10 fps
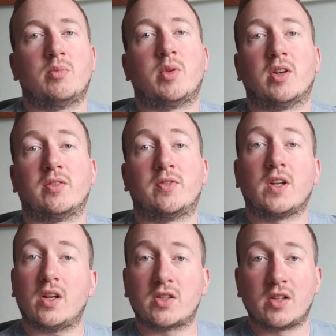But for
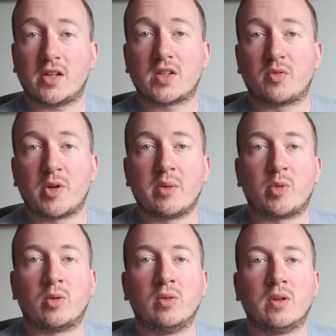lots and lots of
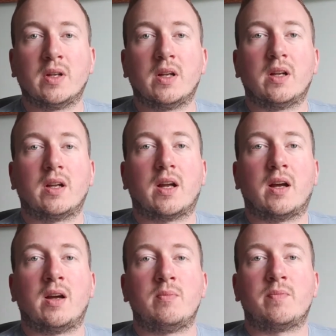people,
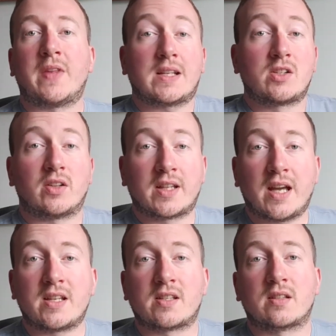that's not the
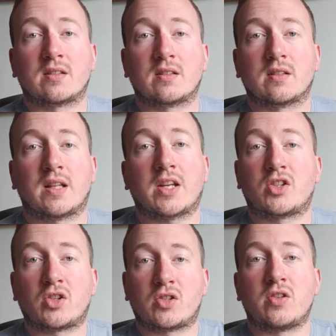case. That's
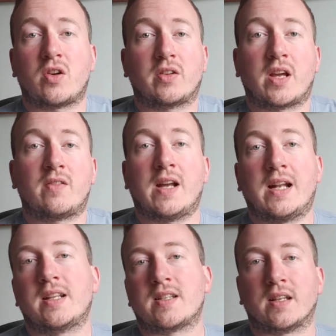just not their
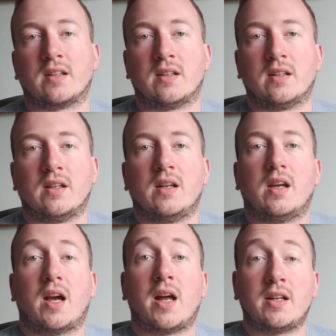reality.
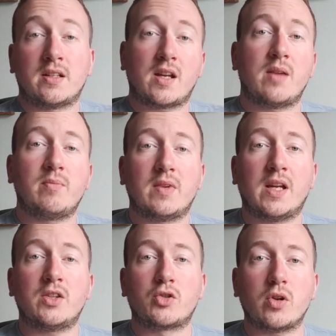And
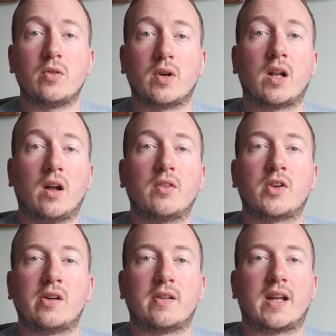it's true, a lot of
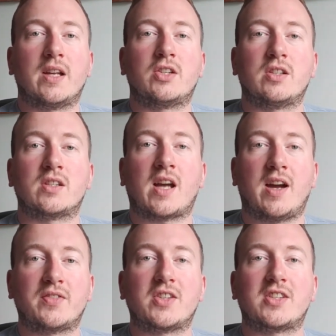congregations
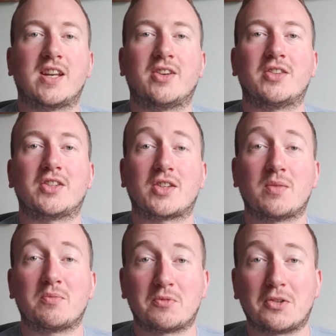have to sit under
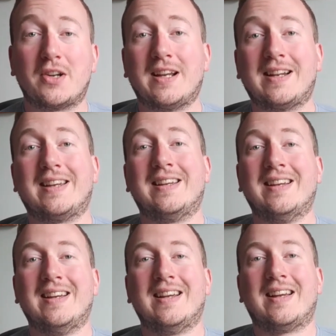some really
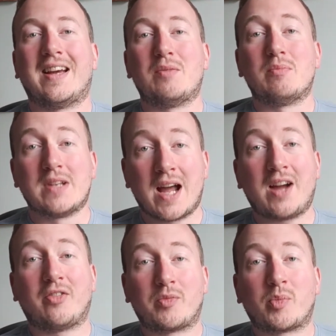
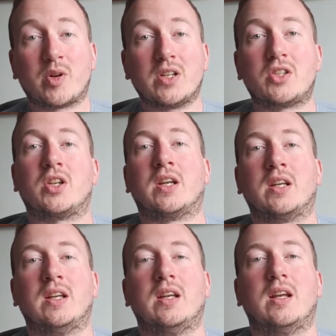naff preaching
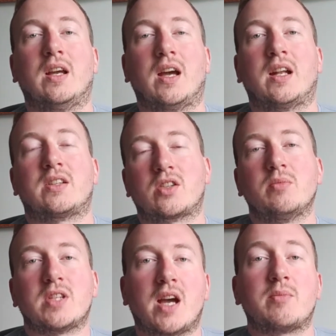and
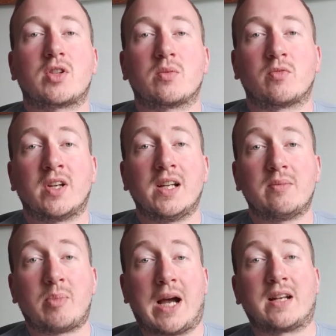sometimes some really
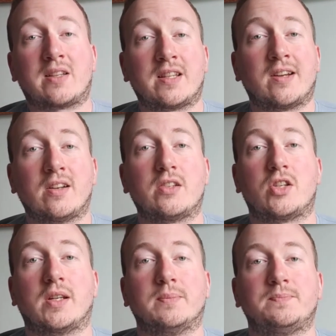bad
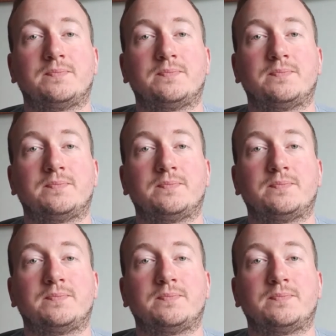theology.